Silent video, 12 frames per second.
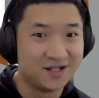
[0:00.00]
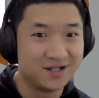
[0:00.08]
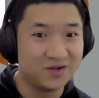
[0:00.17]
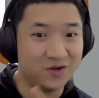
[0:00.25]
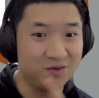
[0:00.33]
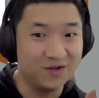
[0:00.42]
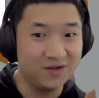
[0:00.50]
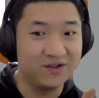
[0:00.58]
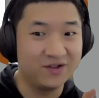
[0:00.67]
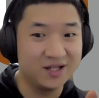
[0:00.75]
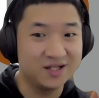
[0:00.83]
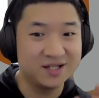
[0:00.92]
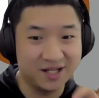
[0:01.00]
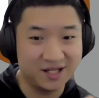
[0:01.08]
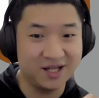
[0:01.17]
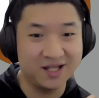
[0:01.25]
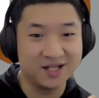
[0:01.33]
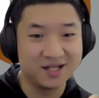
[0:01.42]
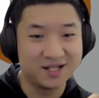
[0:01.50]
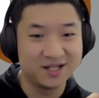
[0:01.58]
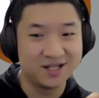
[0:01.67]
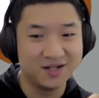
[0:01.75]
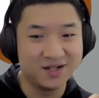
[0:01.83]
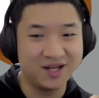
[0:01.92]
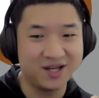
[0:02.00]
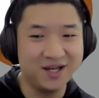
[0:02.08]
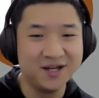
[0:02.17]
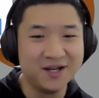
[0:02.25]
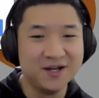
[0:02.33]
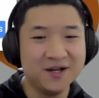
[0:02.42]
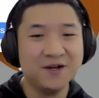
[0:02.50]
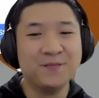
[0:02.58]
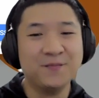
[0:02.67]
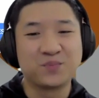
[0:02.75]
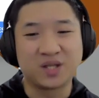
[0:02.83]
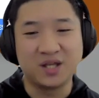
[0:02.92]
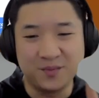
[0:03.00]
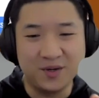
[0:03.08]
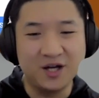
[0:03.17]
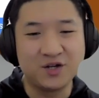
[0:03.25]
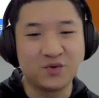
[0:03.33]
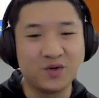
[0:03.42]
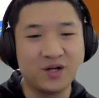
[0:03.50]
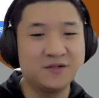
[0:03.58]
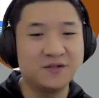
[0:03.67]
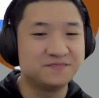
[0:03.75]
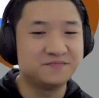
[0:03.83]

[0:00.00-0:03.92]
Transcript: Do you believe that? That's it. Okay. By the way,